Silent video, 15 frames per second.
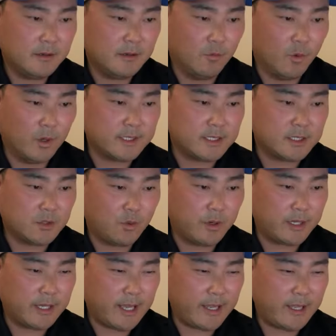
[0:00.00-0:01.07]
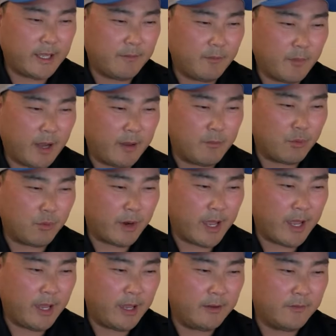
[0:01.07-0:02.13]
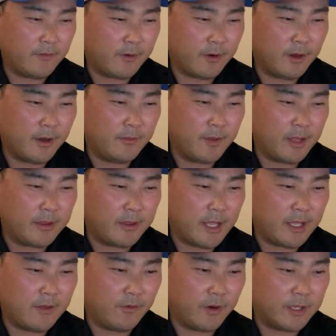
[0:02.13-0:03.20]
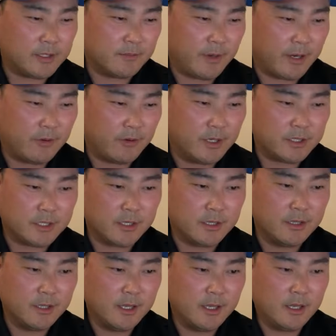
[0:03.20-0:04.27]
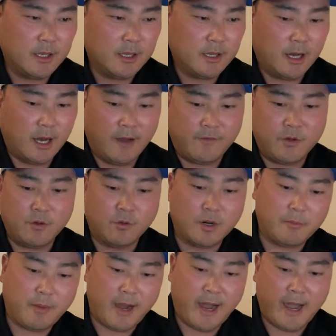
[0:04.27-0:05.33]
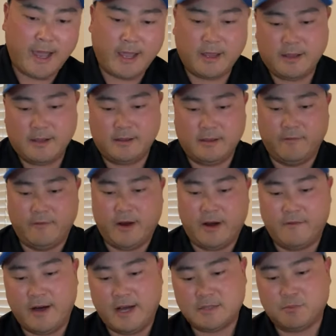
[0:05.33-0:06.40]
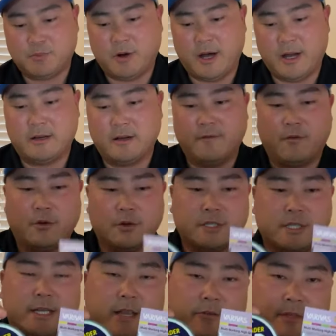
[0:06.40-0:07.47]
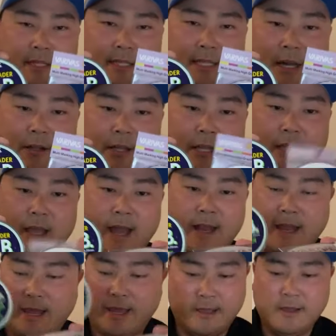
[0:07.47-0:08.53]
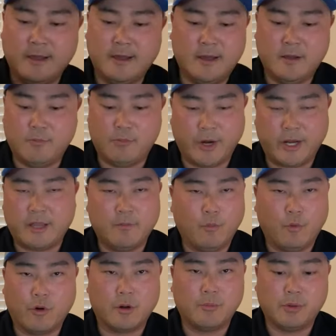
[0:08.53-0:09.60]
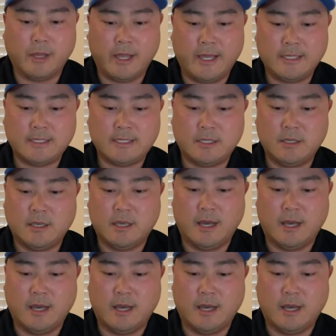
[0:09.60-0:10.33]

What store did I get my braid from? And thank you for answering my question. If you want to buy the Varivas product, unfortunately they don't sell it at a brick and mortar place.